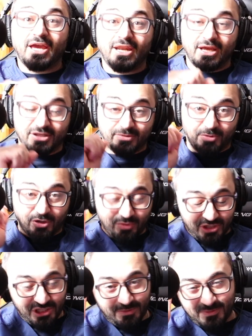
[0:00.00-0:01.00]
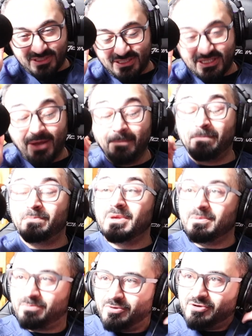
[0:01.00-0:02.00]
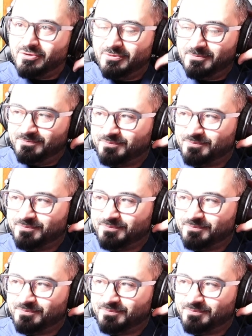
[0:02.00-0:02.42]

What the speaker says: and entrepreneurship. Some people,